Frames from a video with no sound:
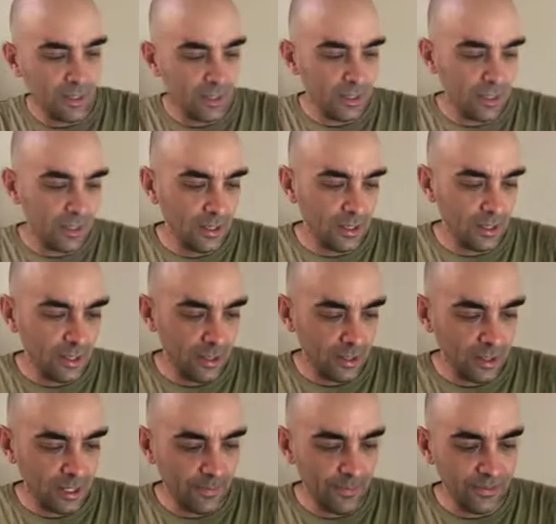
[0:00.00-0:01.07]
A
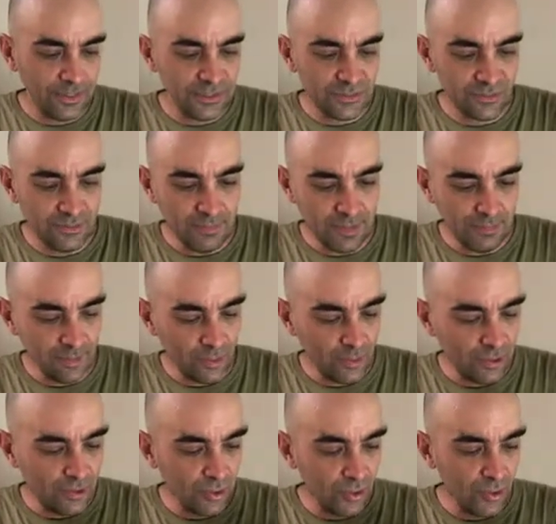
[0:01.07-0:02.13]
couple things to remember
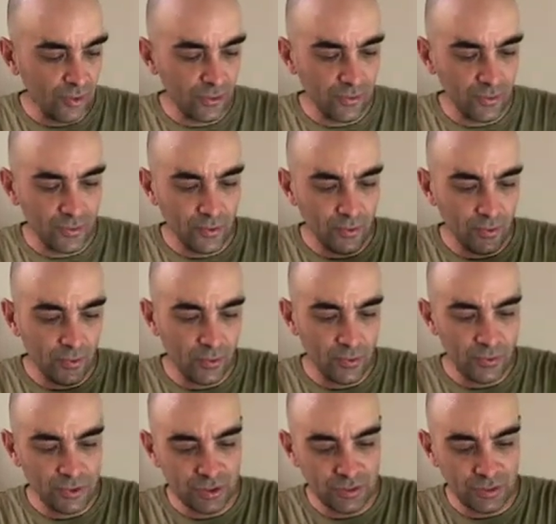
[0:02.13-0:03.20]
when you're going through
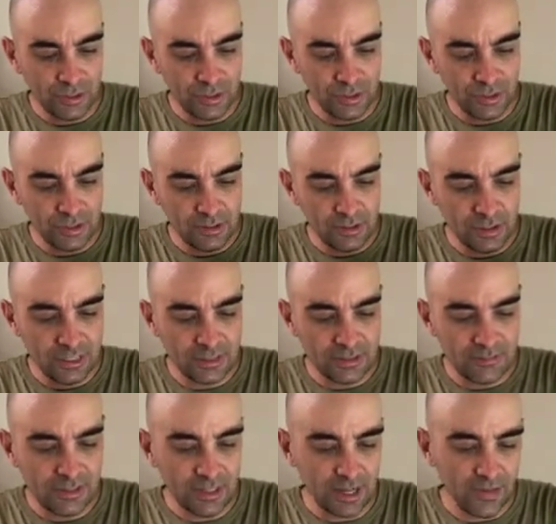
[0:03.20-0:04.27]
doing
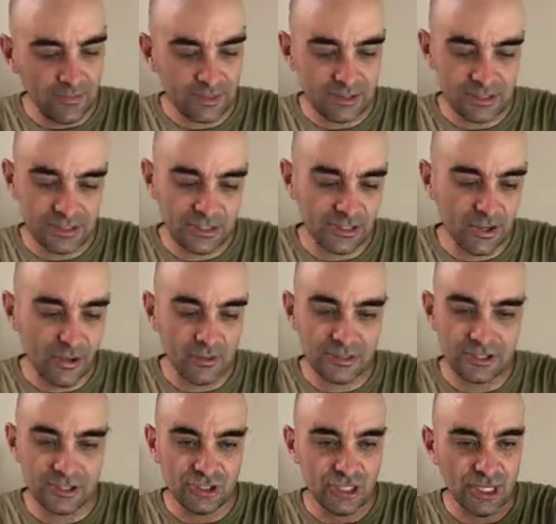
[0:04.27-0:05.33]
this. I mean, I would so
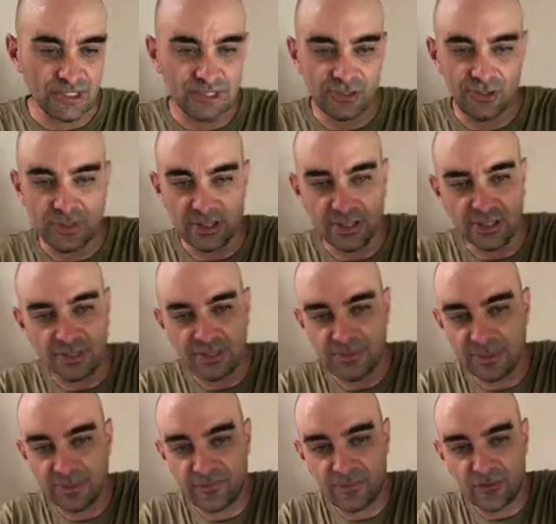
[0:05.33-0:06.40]
suggest doing this. I
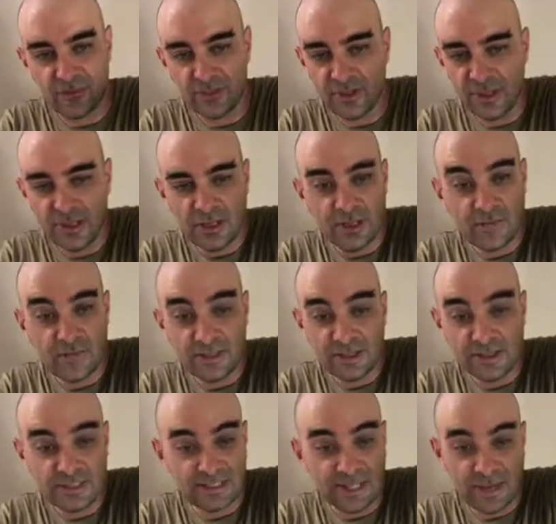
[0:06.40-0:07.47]
mean, if you
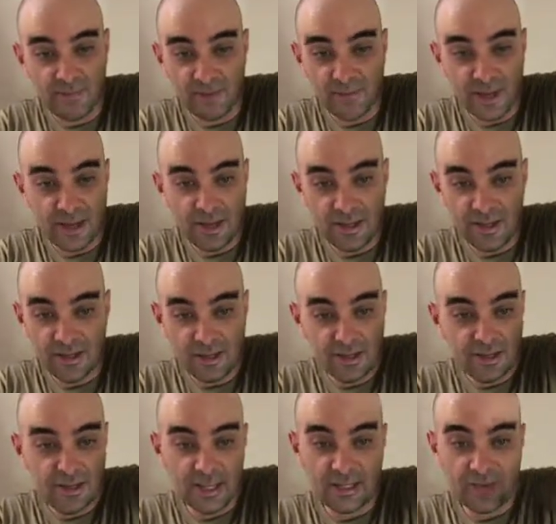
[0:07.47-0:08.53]
get the sample pack
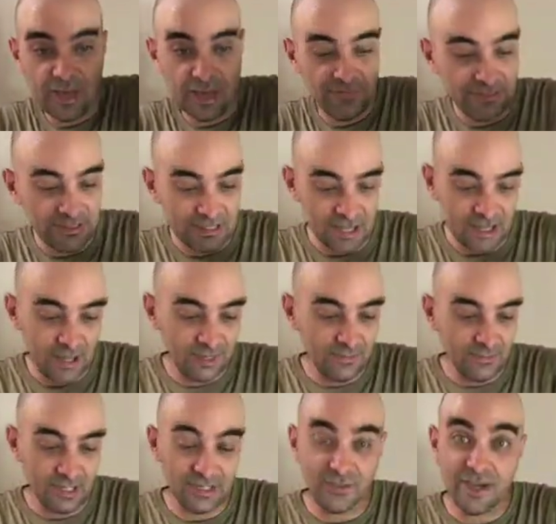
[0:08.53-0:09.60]
and you have the time
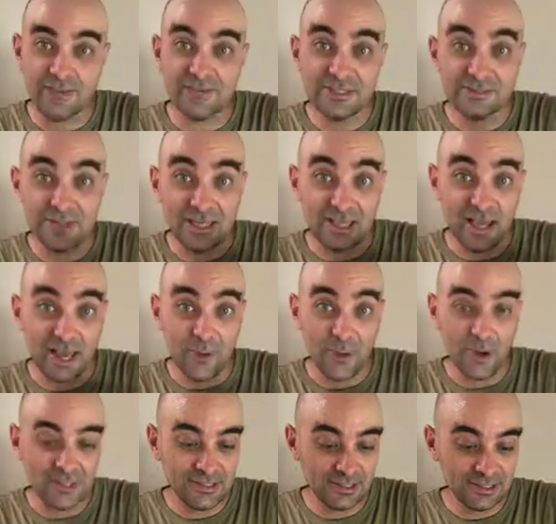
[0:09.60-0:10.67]
and you have this many
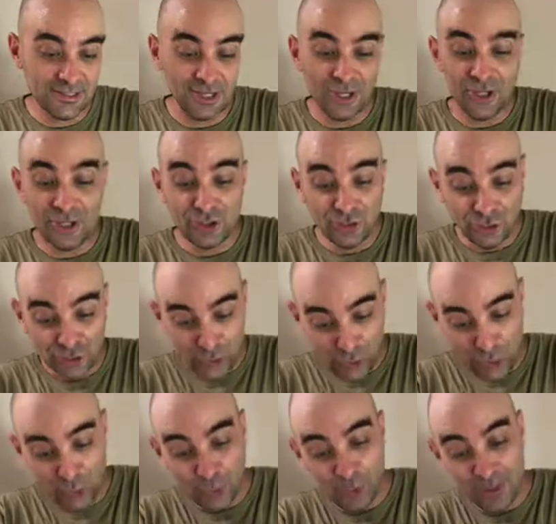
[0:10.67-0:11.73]
gaiwans,
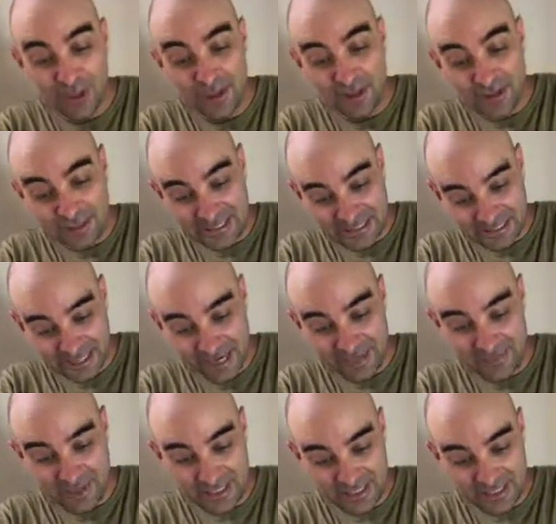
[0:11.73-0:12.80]
do the
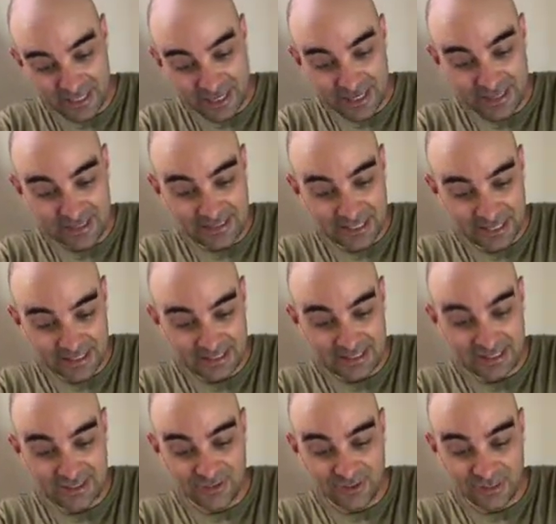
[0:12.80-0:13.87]
side-by-side
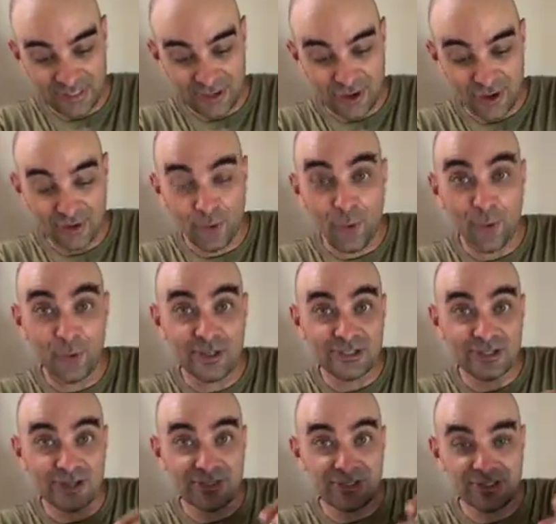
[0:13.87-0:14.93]
tasting. So this is called a
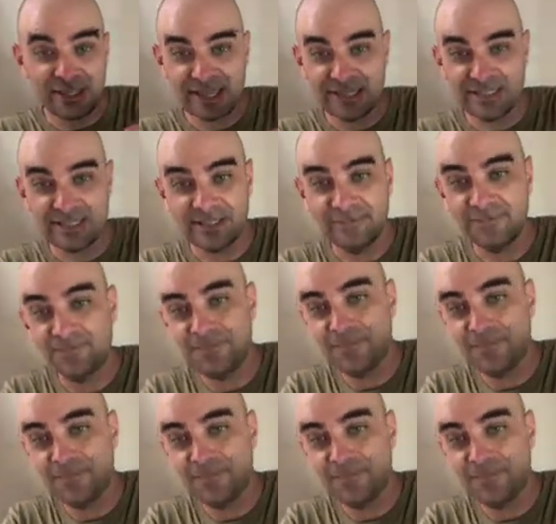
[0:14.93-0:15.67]
horizontal tasting.